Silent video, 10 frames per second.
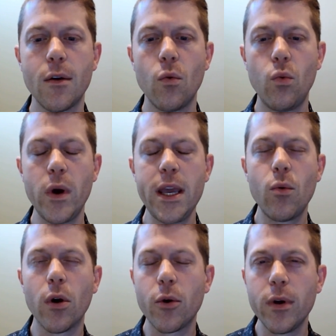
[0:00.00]
We
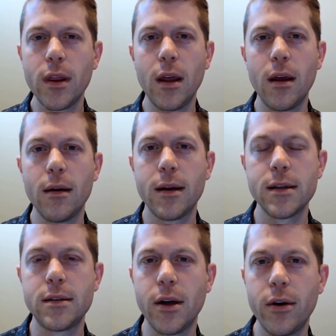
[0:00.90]
work with a
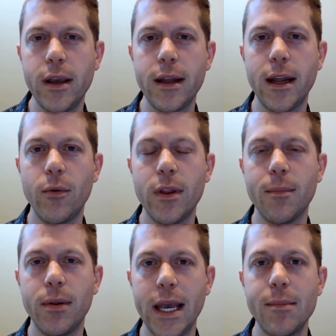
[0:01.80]
custodian and with a
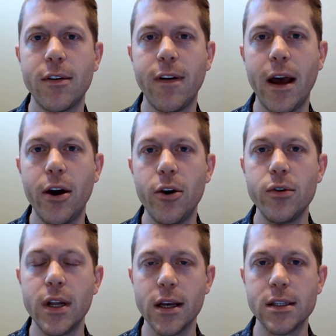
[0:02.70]
plan provider who
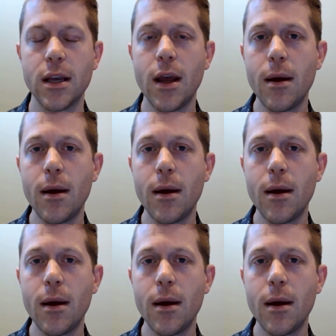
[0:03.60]
does